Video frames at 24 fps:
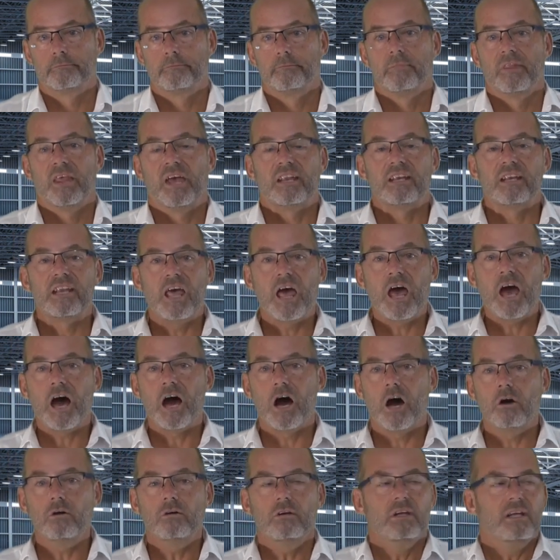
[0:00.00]
And
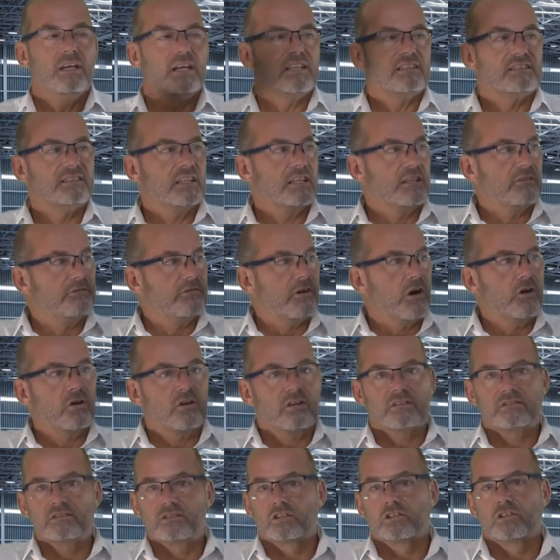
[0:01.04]
now, instead of
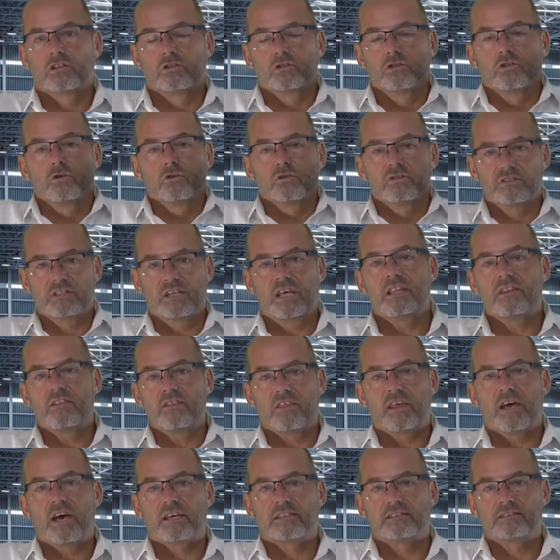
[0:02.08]
focusing on your
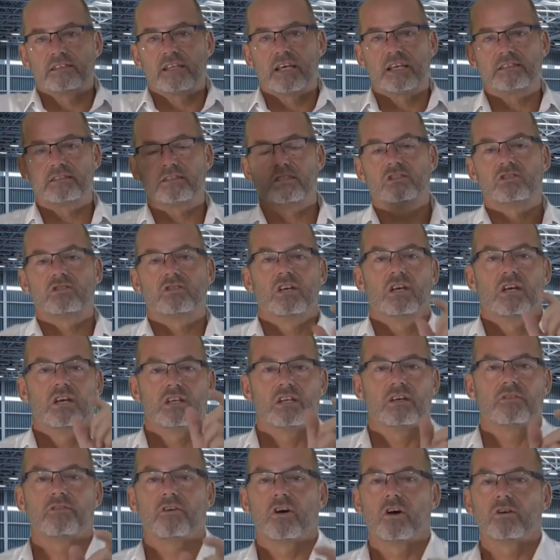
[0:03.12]
10,000 assets, you're
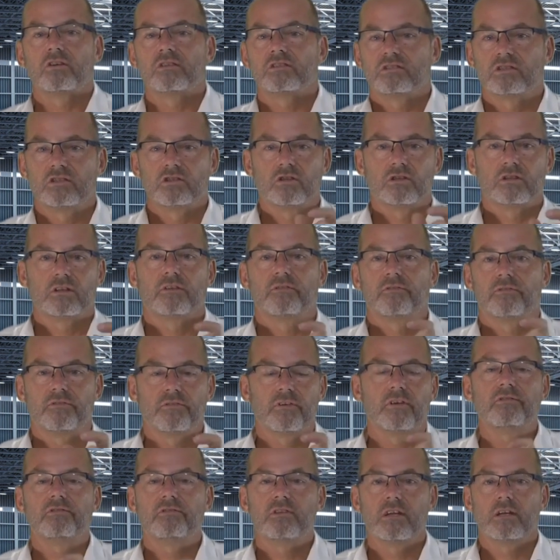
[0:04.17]
focusing on the
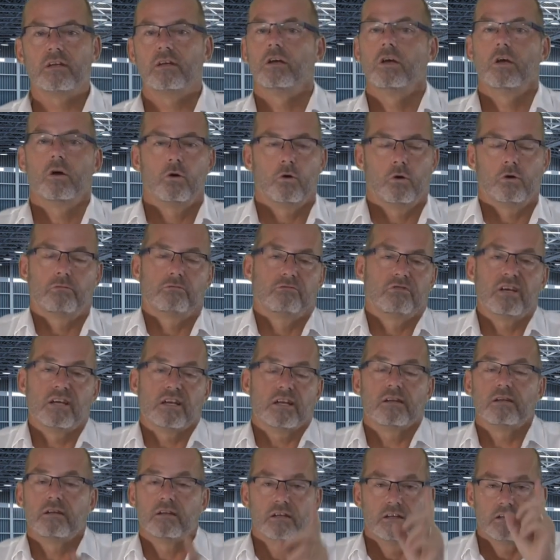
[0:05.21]
50, or
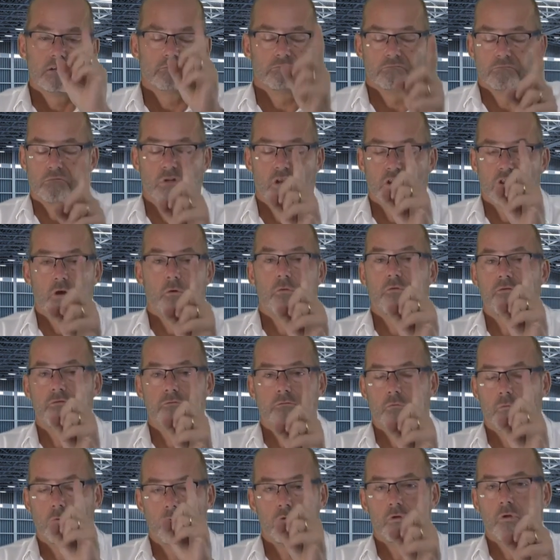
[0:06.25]
really
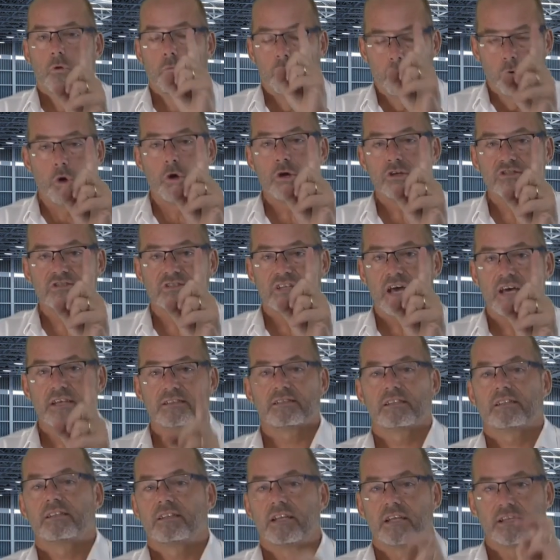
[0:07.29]
the worst
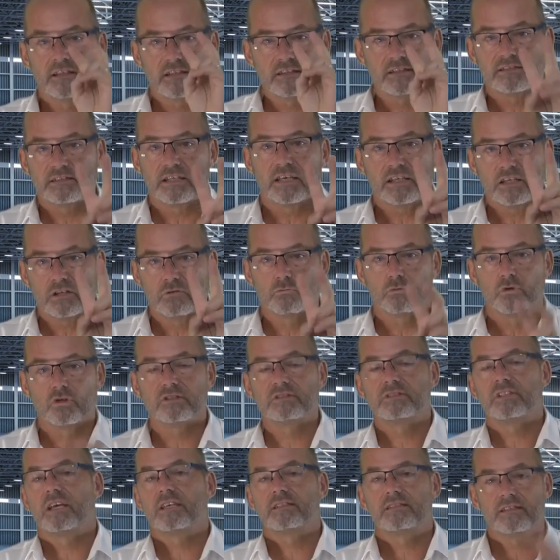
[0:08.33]
asset, then the second worst
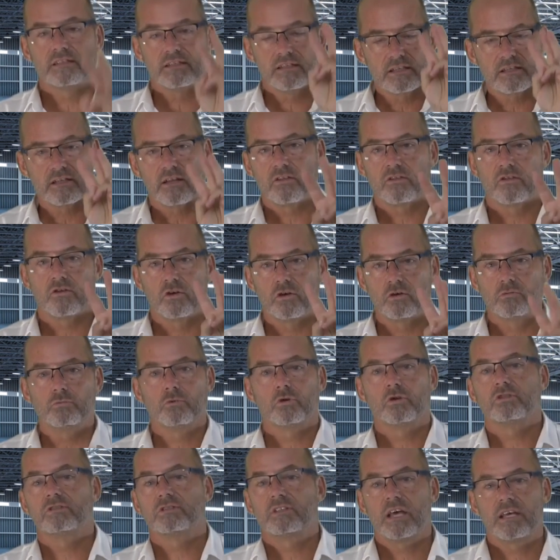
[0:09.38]
asset, then the third
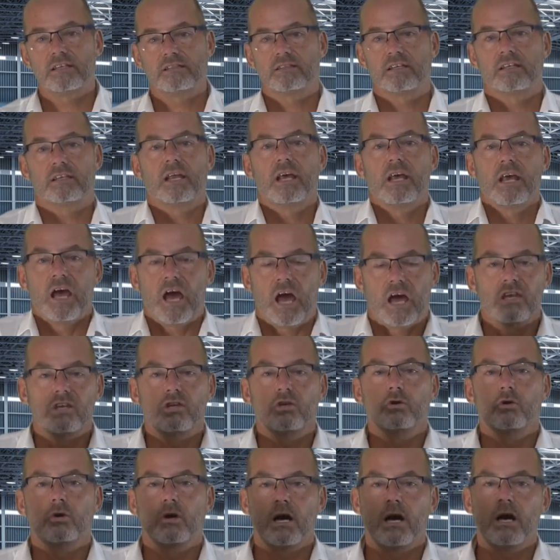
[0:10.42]
worst asset, and
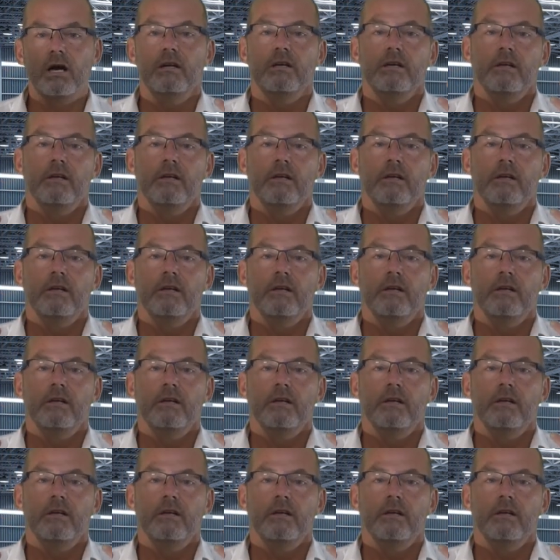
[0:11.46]
you are